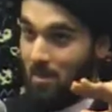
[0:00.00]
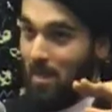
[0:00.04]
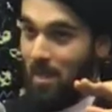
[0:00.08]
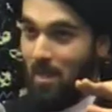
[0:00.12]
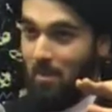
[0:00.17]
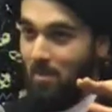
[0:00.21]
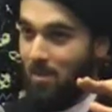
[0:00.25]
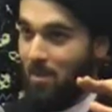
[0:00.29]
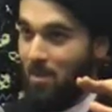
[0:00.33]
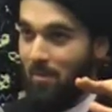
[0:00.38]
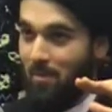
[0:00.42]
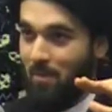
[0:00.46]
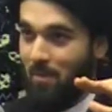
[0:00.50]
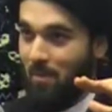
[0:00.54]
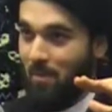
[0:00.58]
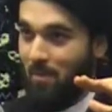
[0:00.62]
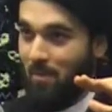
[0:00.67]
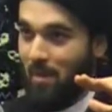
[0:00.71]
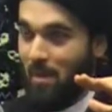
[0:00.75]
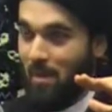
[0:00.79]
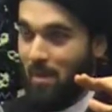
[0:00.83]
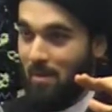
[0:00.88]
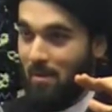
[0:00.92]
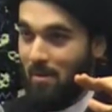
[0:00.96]
not a prophet of
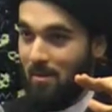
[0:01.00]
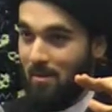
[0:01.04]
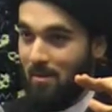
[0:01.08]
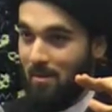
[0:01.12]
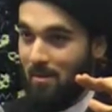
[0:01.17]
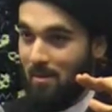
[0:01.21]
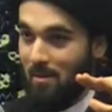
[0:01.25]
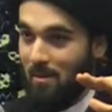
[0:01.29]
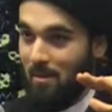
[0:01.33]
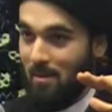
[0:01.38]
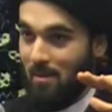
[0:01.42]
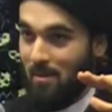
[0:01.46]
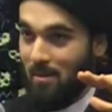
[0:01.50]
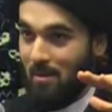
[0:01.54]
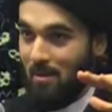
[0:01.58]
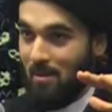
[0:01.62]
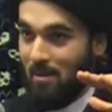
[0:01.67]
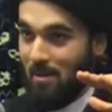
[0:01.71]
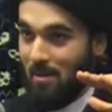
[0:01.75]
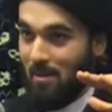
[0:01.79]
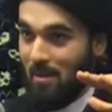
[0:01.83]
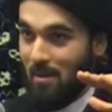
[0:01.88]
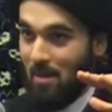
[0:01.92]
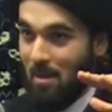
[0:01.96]
God.
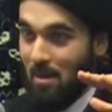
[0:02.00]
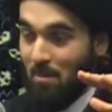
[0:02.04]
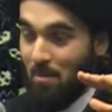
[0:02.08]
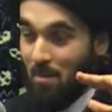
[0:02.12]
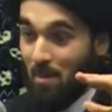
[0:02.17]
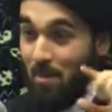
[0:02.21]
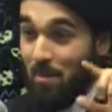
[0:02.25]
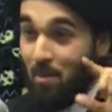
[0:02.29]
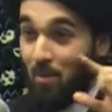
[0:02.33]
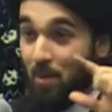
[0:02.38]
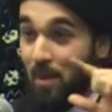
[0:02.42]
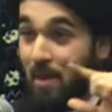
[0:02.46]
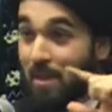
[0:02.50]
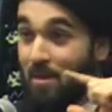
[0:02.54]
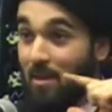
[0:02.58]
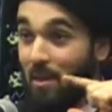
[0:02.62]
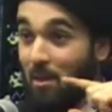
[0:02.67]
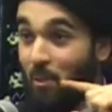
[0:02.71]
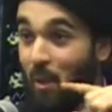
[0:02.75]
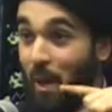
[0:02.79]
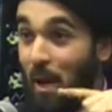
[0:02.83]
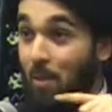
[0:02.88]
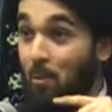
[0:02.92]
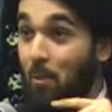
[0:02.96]
But the
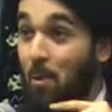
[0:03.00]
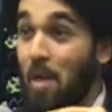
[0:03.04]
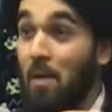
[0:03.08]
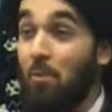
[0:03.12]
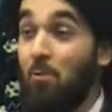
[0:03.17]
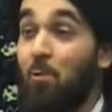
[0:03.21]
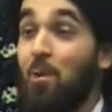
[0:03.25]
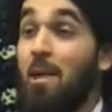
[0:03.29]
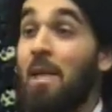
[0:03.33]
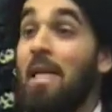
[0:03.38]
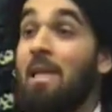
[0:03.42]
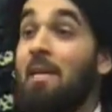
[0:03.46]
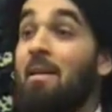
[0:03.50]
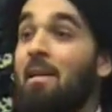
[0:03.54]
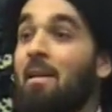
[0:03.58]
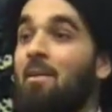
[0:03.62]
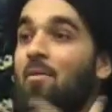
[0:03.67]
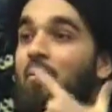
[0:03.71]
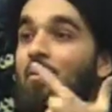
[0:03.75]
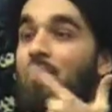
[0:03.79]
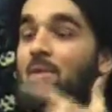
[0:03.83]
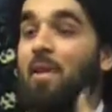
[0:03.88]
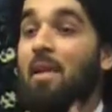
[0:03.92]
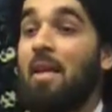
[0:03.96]
reason why we
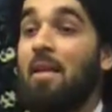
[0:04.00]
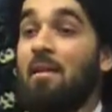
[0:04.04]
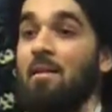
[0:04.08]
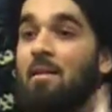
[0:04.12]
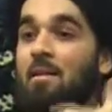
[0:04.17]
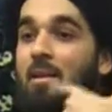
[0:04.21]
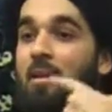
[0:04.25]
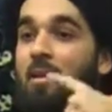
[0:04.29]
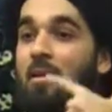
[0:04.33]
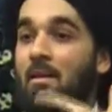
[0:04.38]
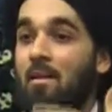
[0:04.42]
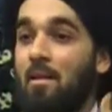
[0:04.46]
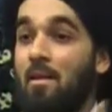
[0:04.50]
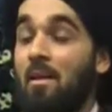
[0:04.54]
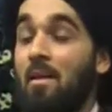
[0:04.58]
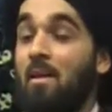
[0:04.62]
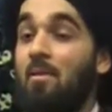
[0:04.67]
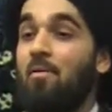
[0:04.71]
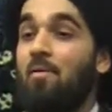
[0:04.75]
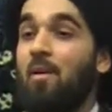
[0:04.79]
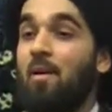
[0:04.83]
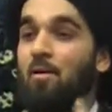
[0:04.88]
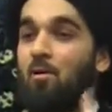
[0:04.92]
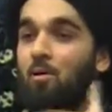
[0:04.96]
relive the incident, the
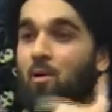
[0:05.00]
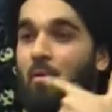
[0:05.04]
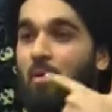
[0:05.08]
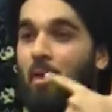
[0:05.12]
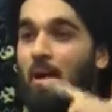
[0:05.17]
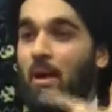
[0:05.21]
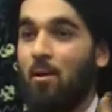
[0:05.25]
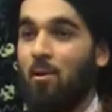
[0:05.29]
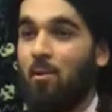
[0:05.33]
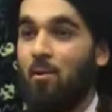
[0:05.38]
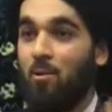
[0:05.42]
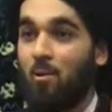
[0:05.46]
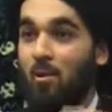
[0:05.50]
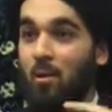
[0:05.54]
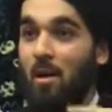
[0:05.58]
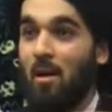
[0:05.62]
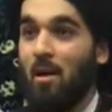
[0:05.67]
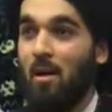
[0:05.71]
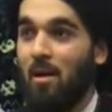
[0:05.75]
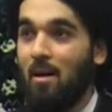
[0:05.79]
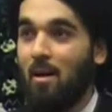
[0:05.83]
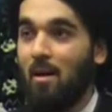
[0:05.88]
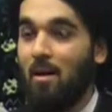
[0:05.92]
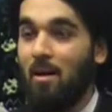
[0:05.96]
event of
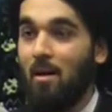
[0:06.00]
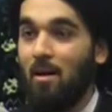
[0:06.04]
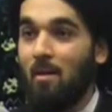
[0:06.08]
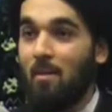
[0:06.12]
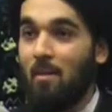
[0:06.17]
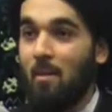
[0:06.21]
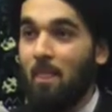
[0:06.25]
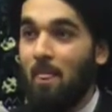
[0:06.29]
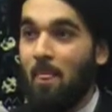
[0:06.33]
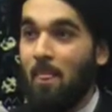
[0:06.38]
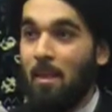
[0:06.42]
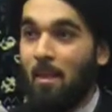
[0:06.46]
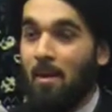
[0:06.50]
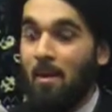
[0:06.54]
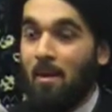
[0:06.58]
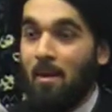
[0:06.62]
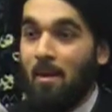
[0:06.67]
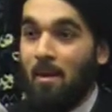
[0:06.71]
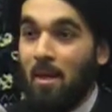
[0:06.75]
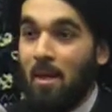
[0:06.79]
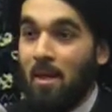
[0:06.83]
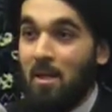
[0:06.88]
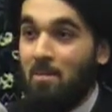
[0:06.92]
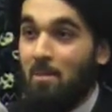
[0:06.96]
Ashura,
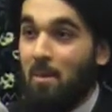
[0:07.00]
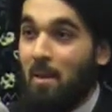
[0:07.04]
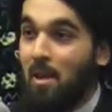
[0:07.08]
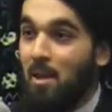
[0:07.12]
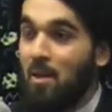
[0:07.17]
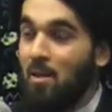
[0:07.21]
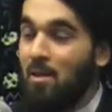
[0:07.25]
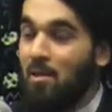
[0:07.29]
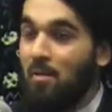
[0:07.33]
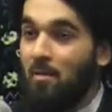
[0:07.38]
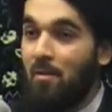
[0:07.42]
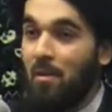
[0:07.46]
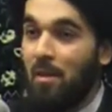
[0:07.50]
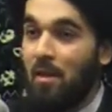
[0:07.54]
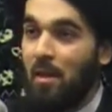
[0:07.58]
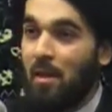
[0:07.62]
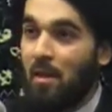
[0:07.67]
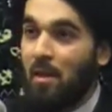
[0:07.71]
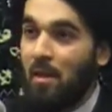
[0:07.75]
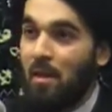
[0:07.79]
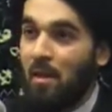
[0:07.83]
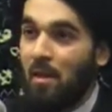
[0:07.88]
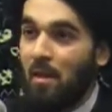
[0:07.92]
is because of the